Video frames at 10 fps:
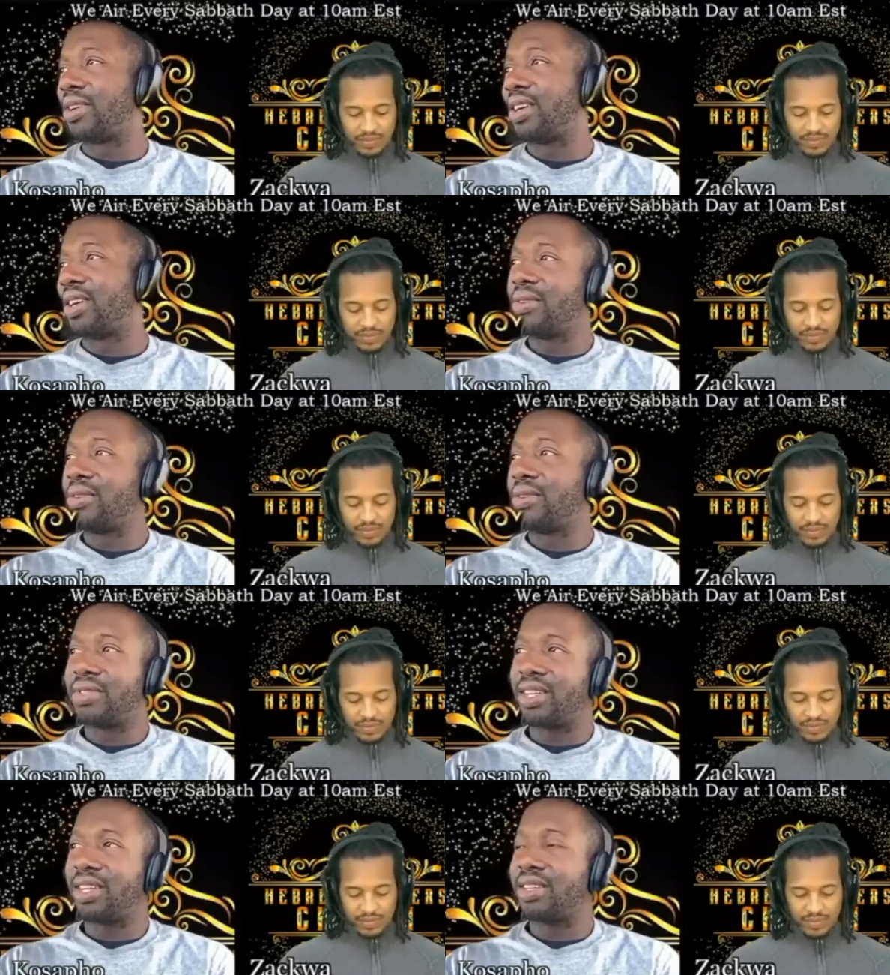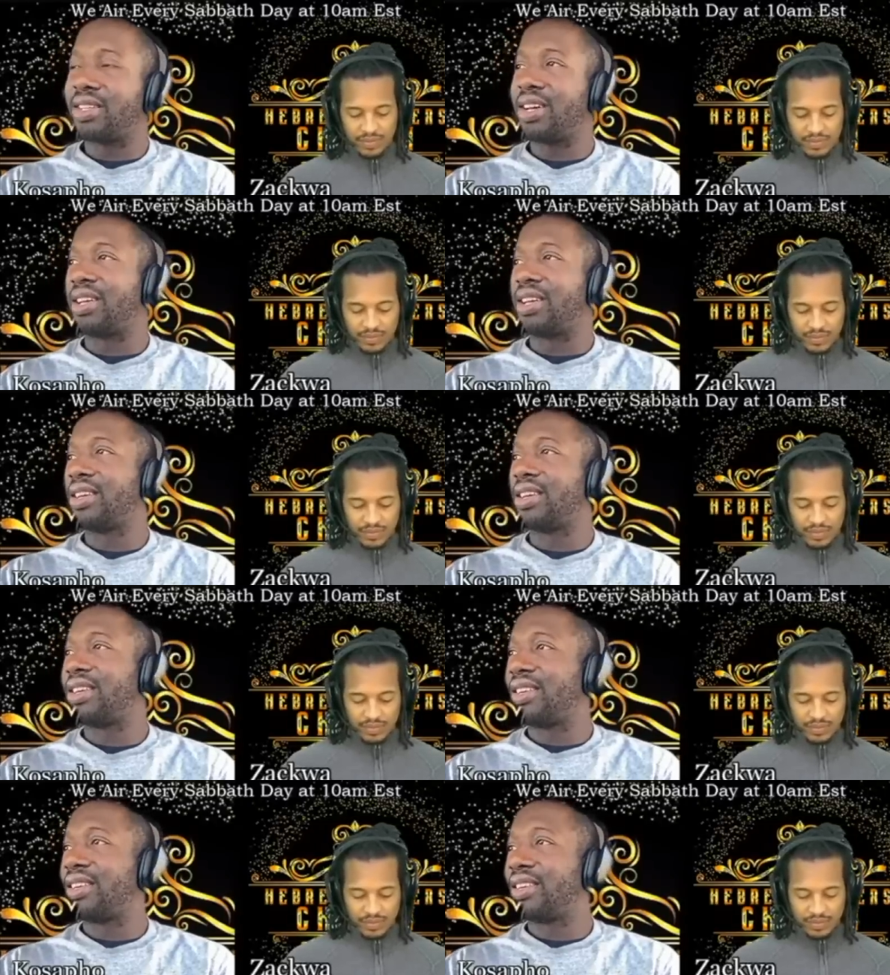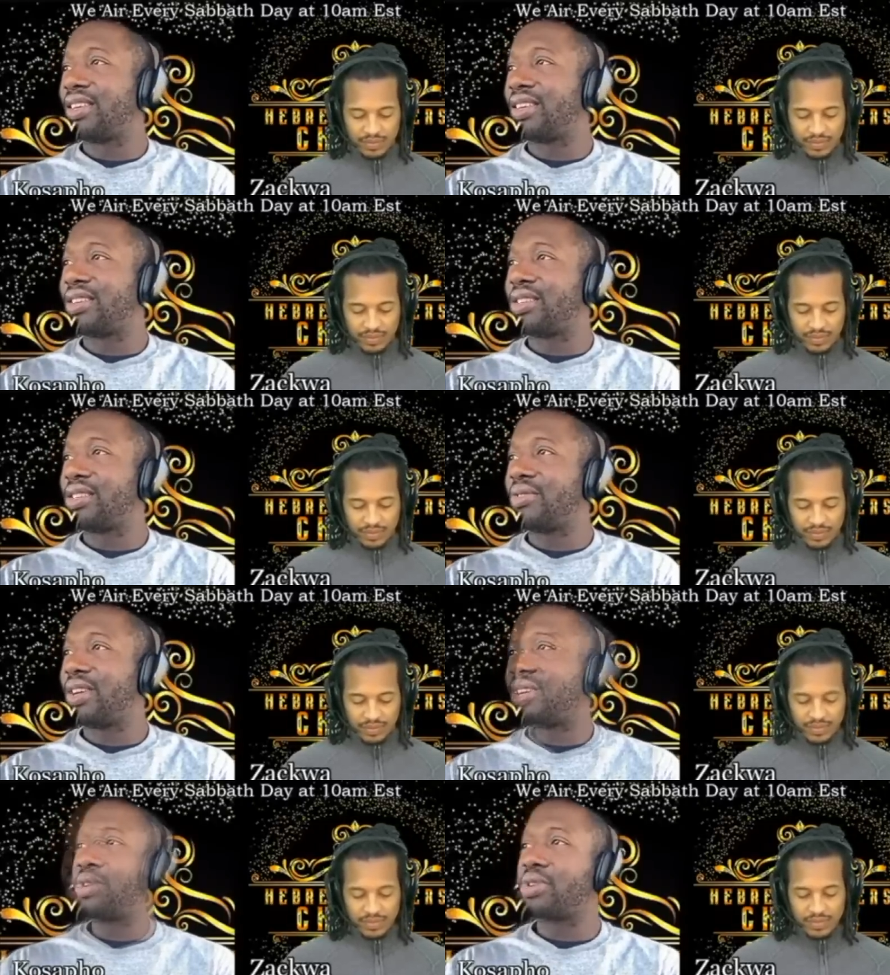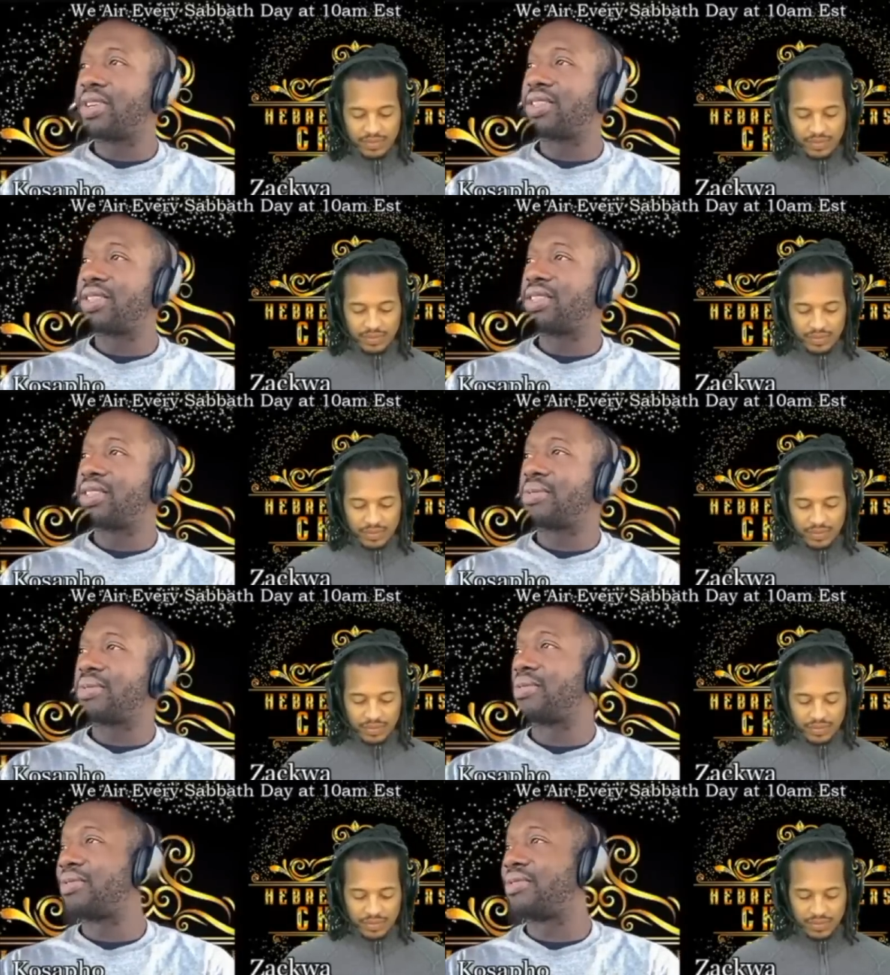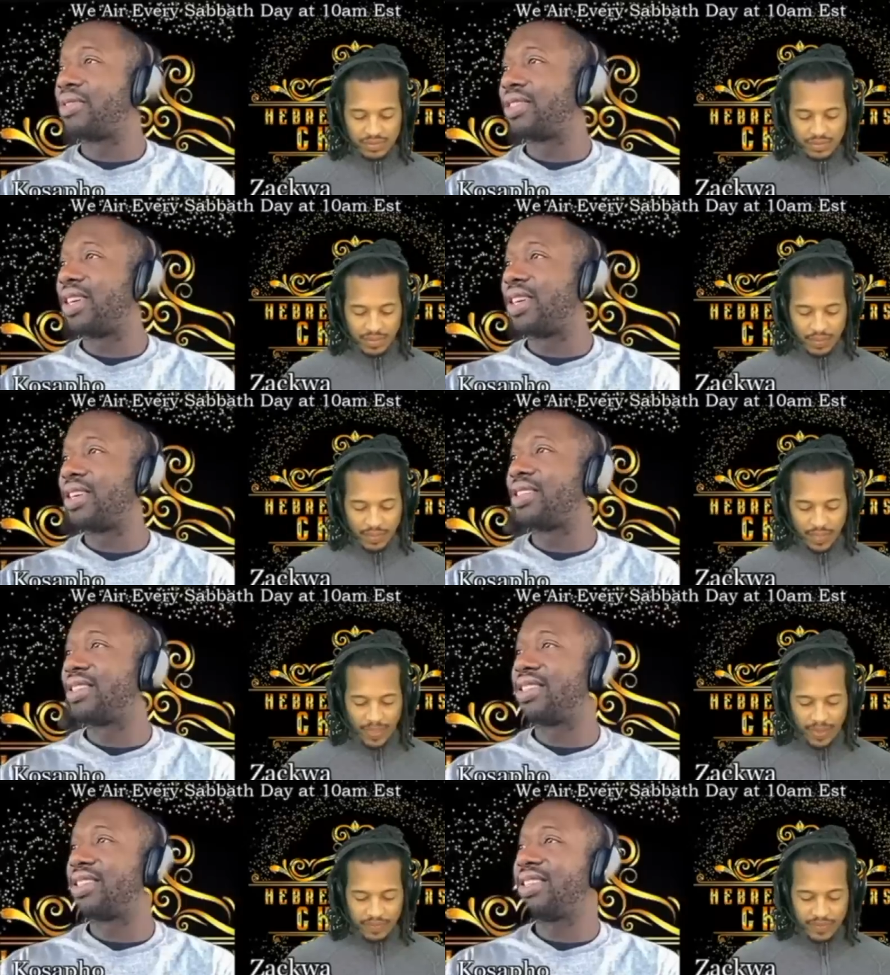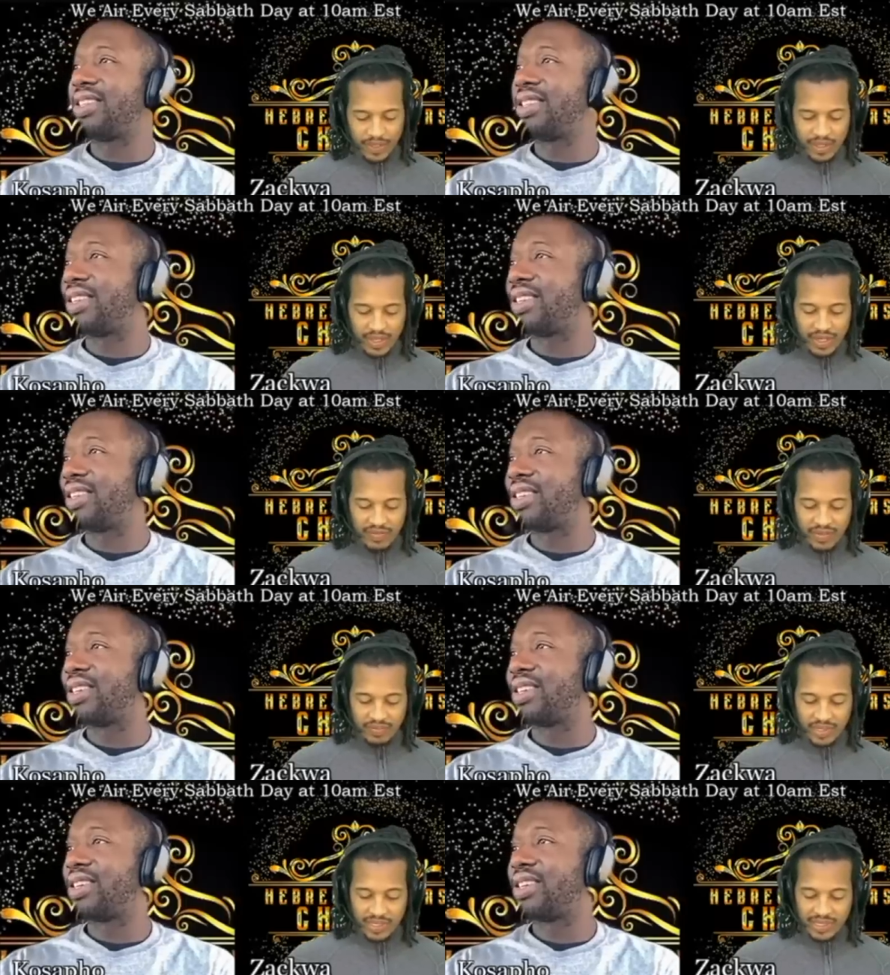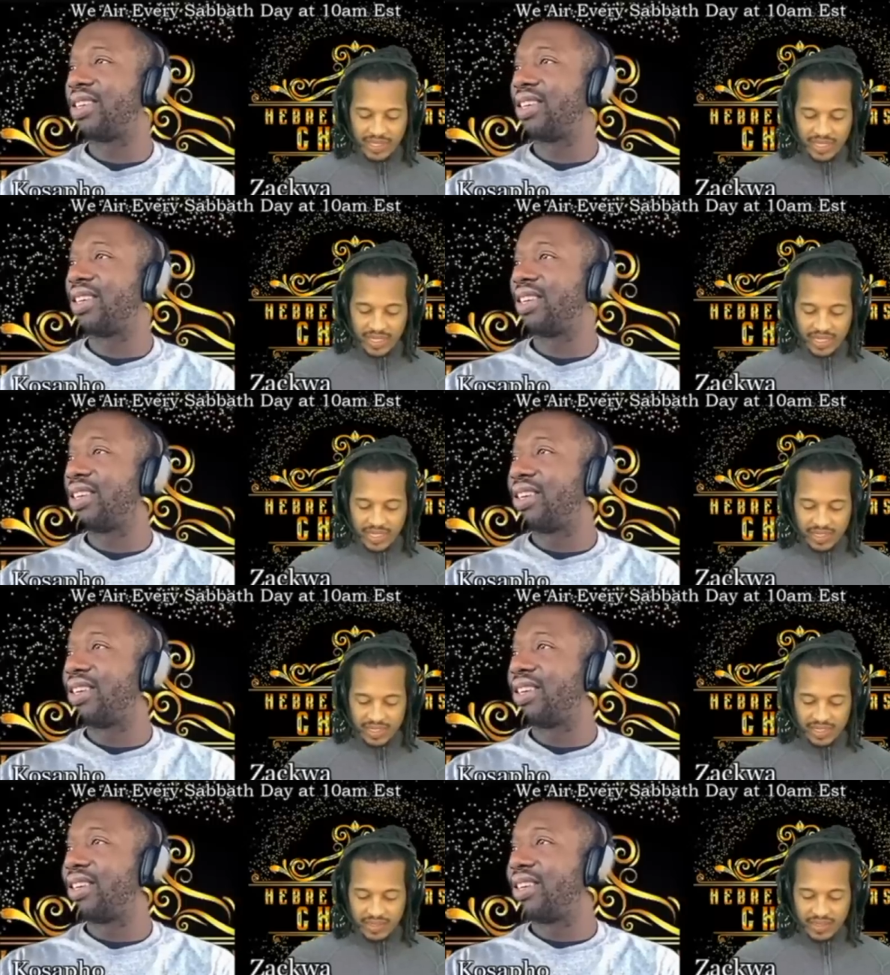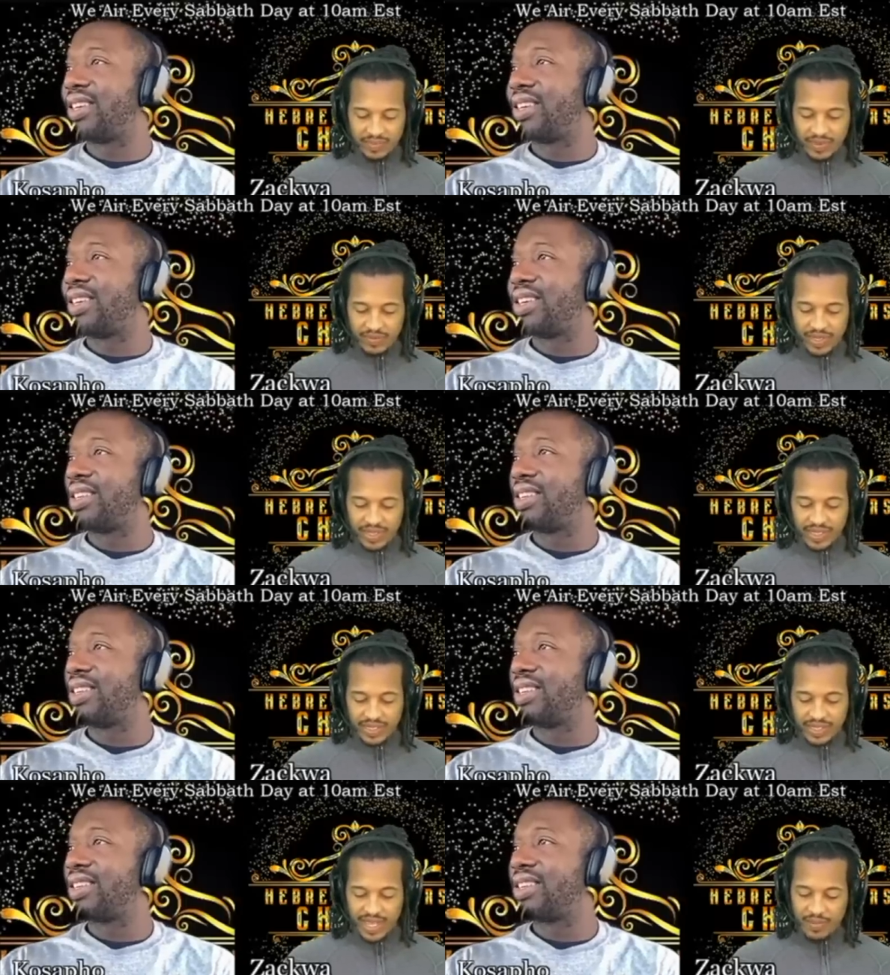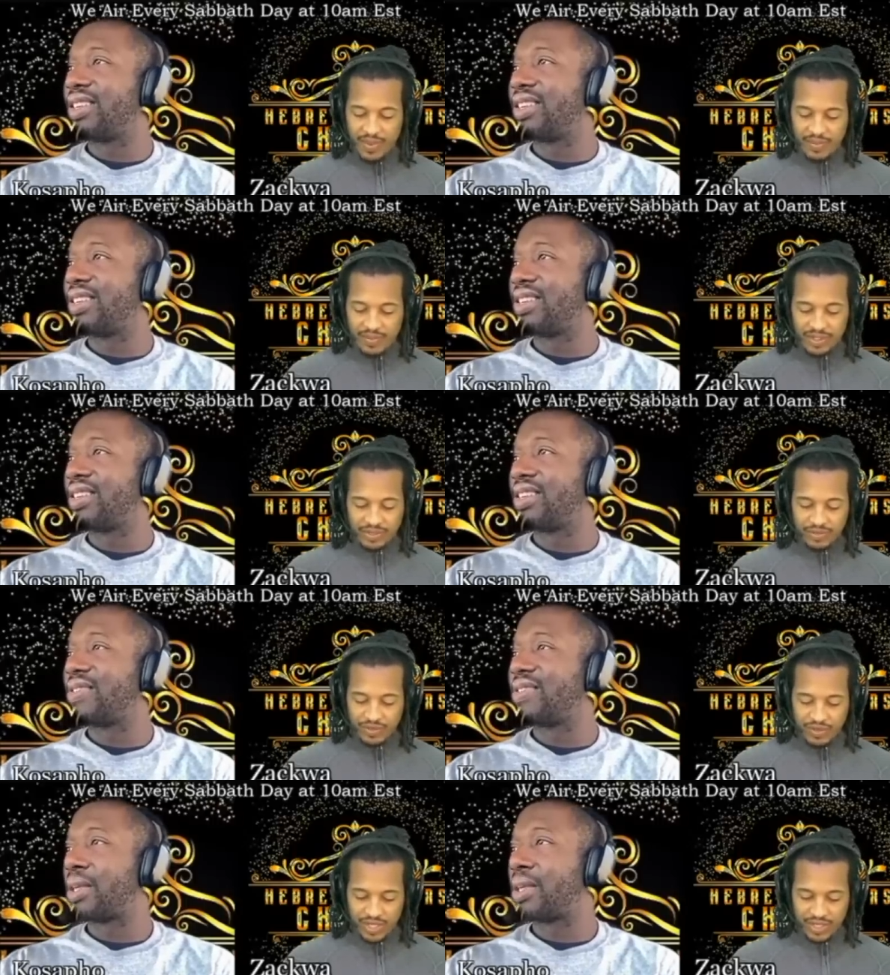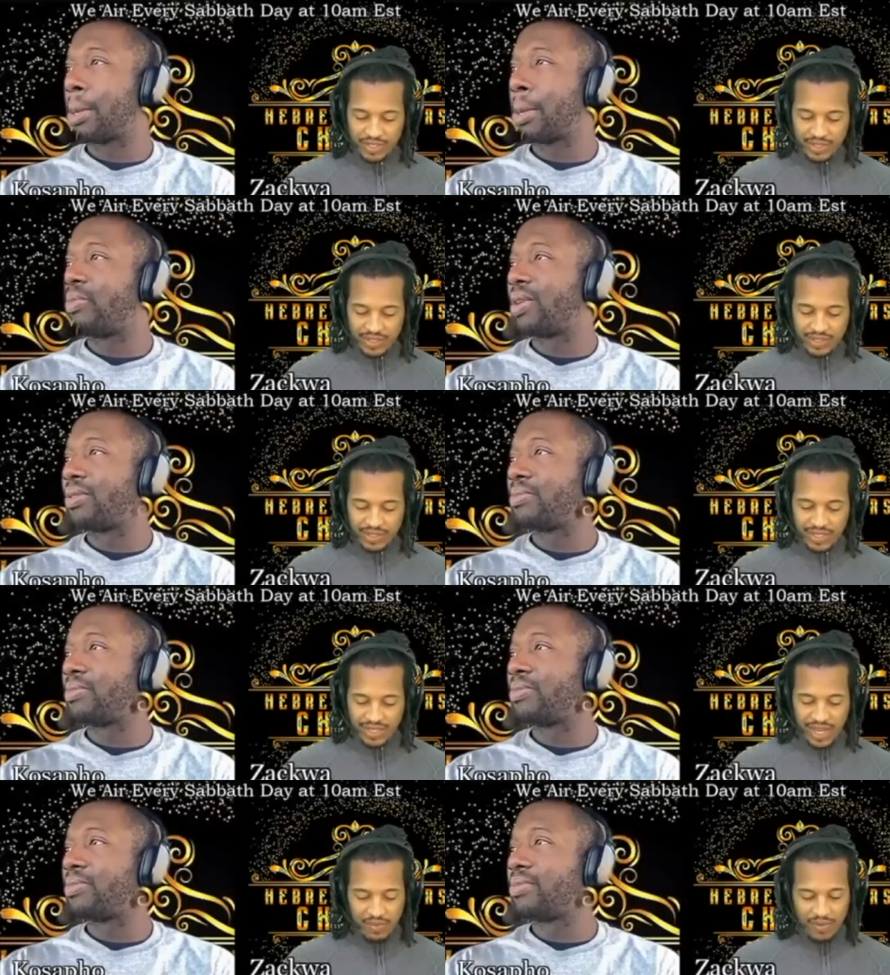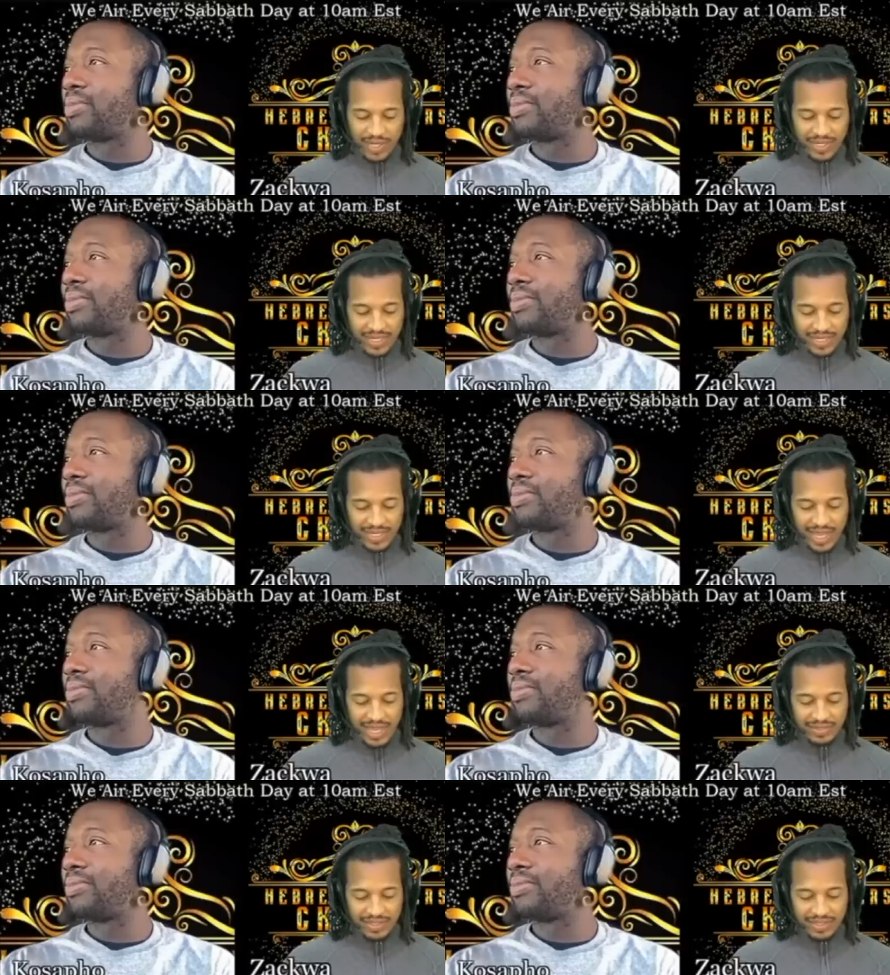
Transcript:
Speaker 1: wrath, he was led to lie. Continue in the book of Esther, chapter 3, verse 9 to 10.
Speaker 2: If it please the king, let it be written that they may be destroyed, and I will pay 10,000